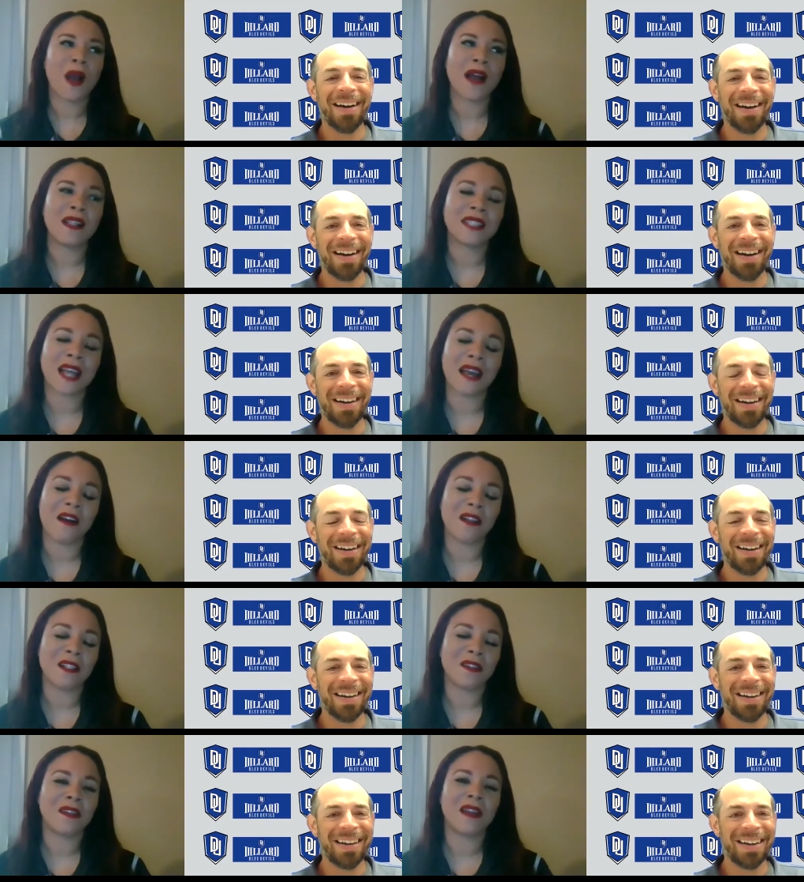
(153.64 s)
Speaker 1: while, it's kind of hard
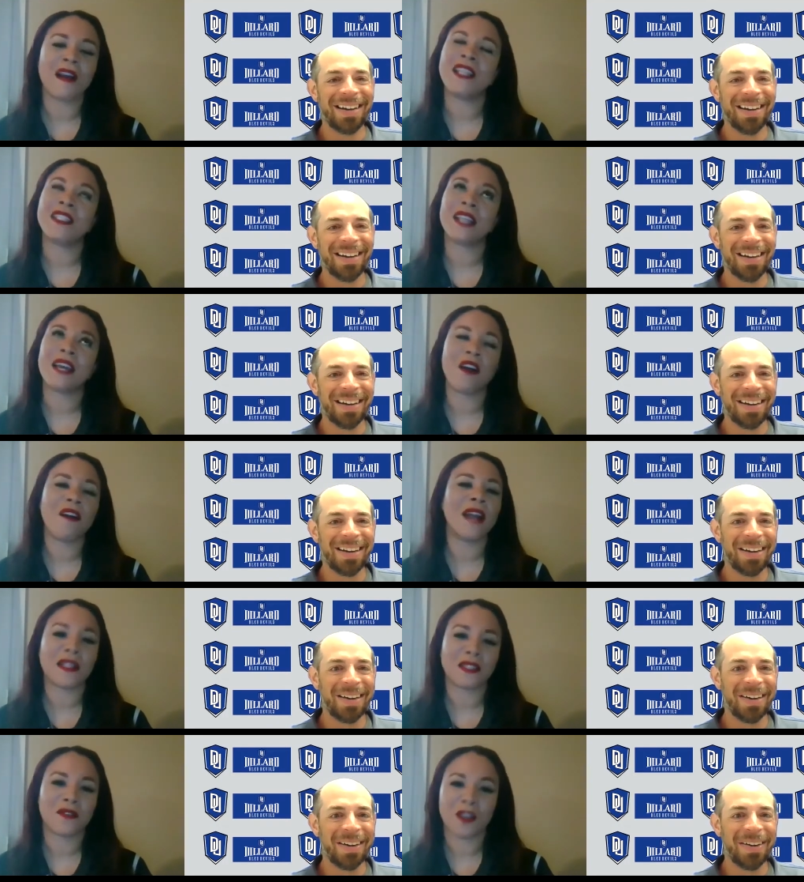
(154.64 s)
to it's kind of hard
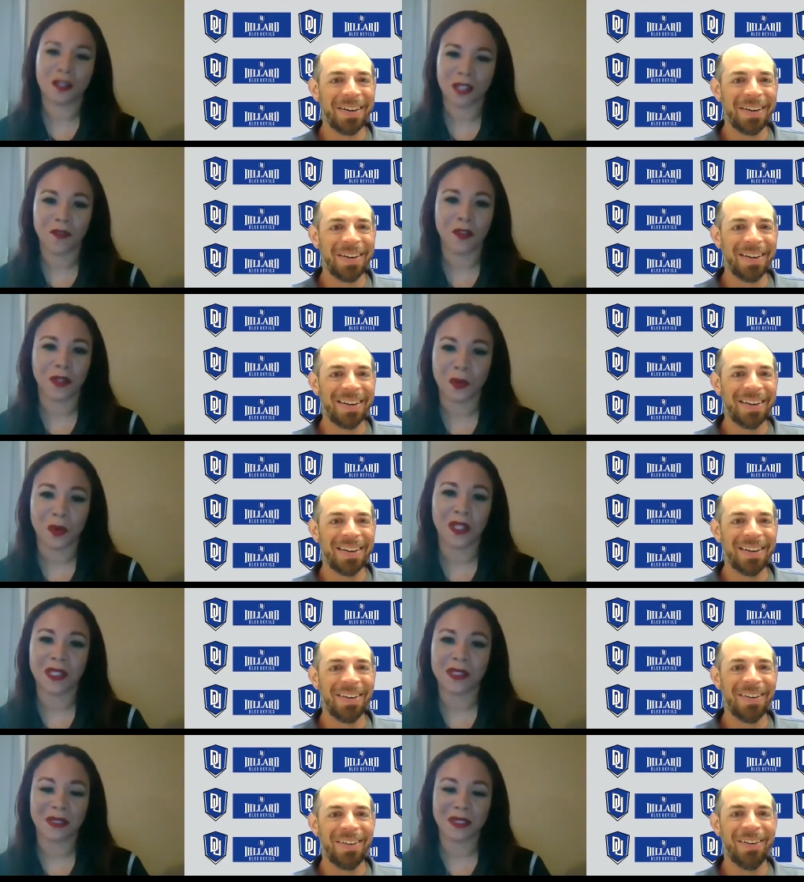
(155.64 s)
not to fall in love with New
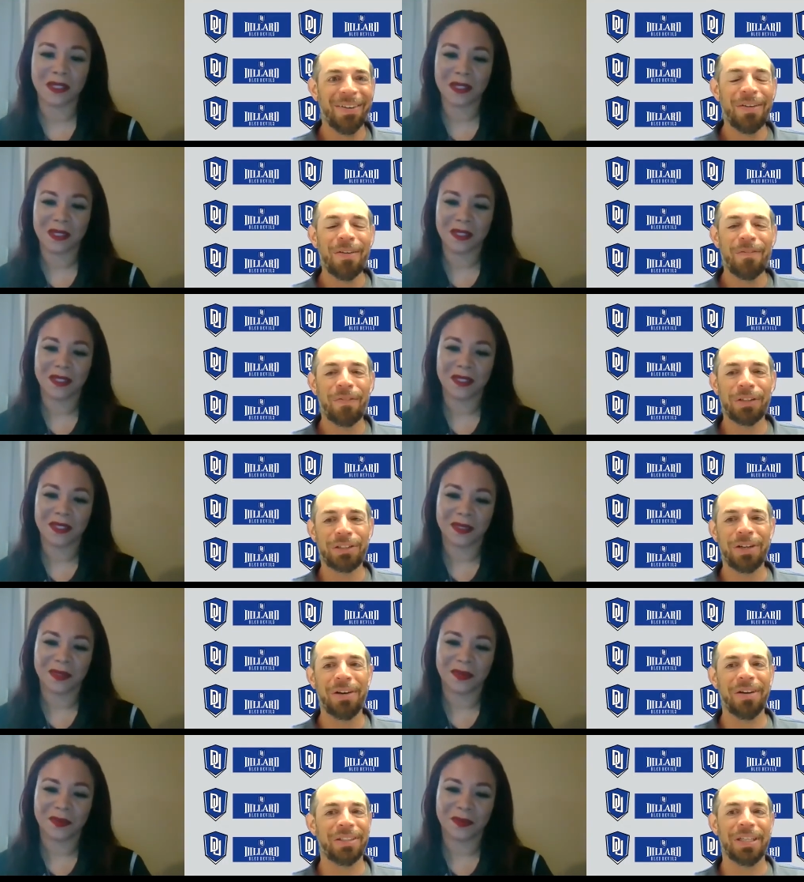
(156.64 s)
Orleans.
Speaker 2: For
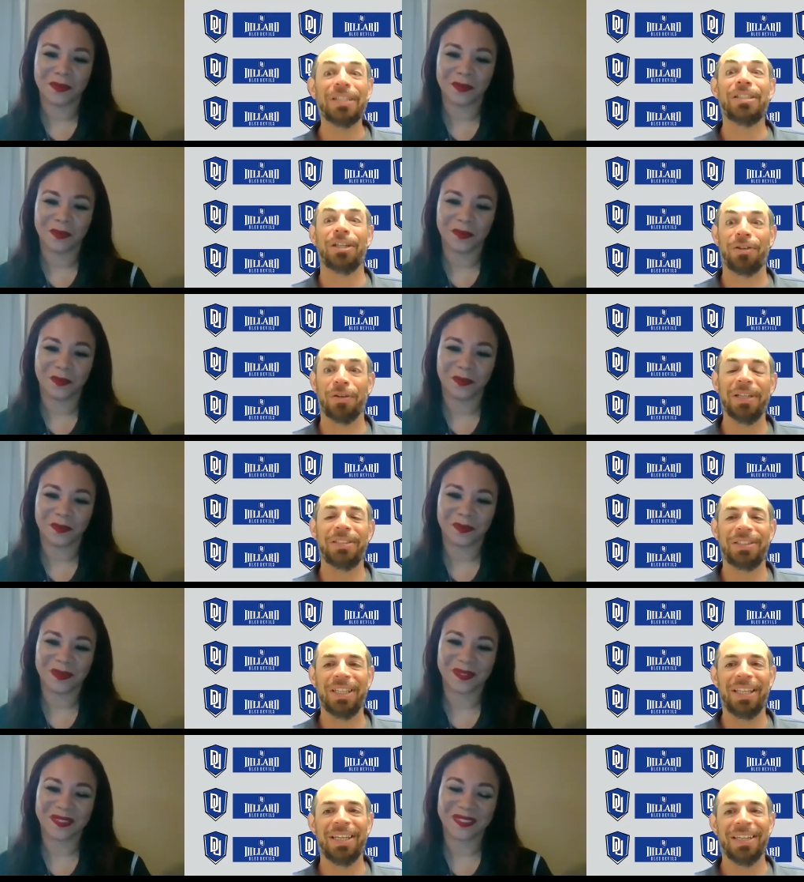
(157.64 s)
sure, it's, it's a great
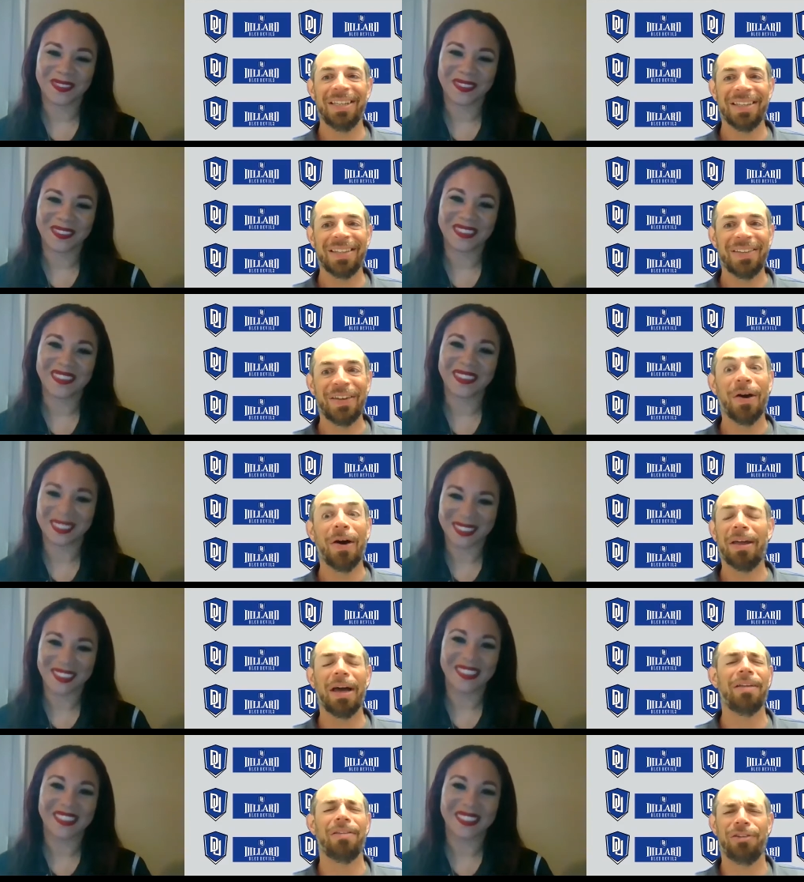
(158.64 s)
city, and you know
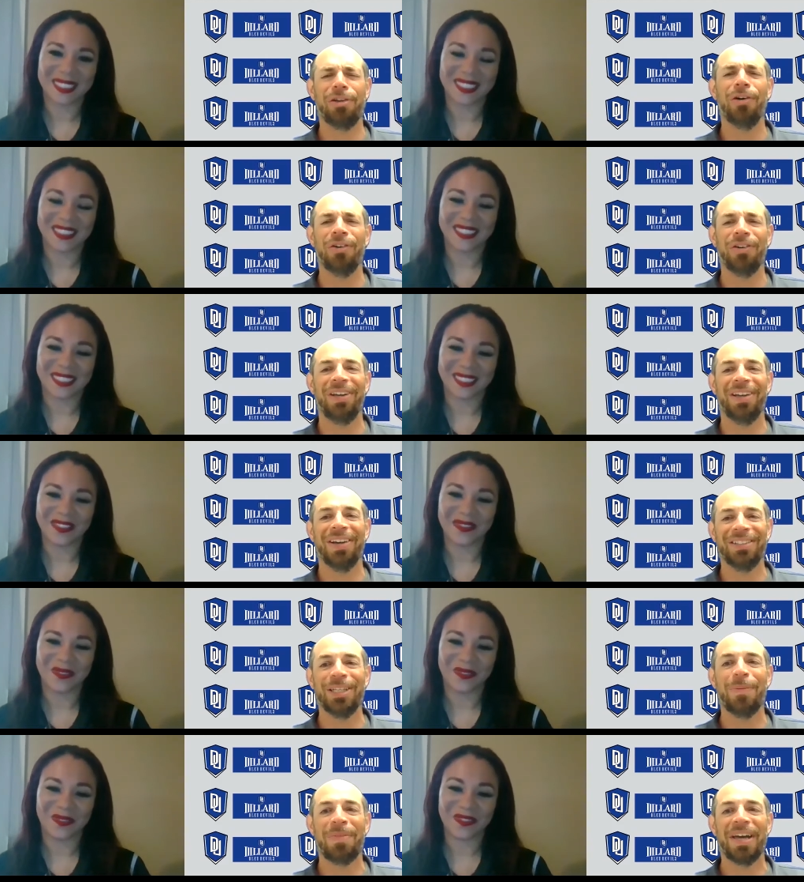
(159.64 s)
I, I,
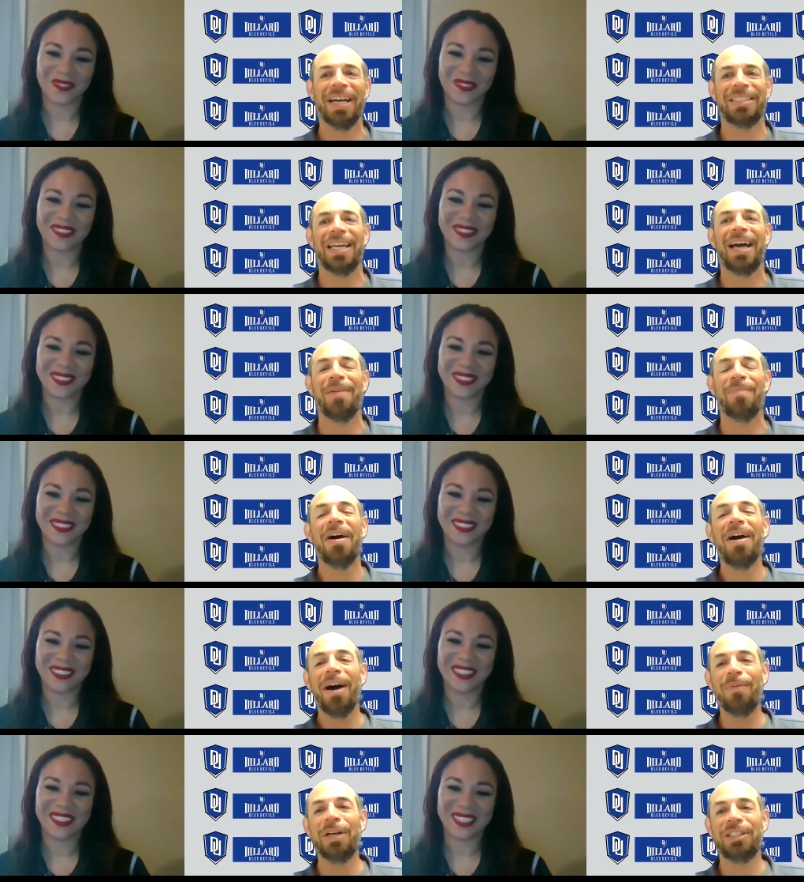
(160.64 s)
totally sympathize. I am
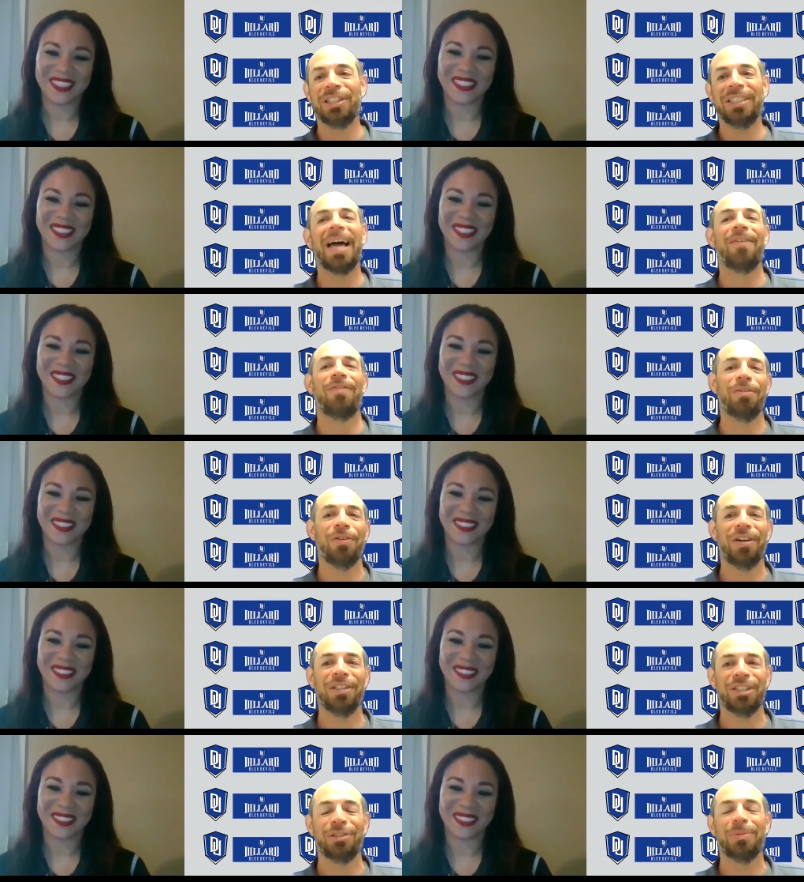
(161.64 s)
originally not from New
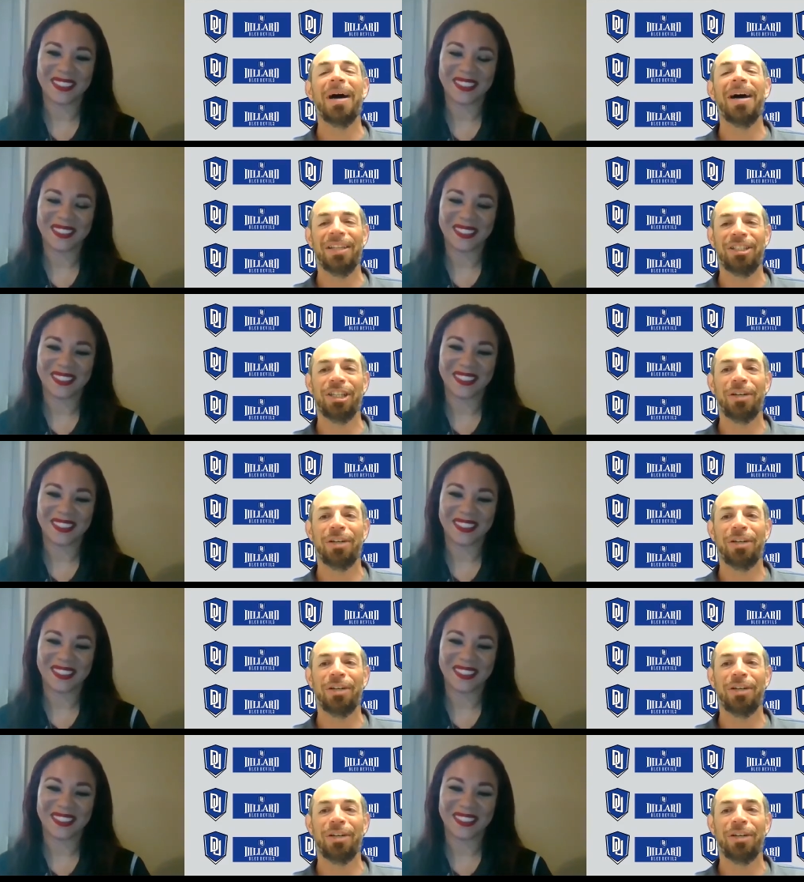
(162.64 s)
Orleans as well, and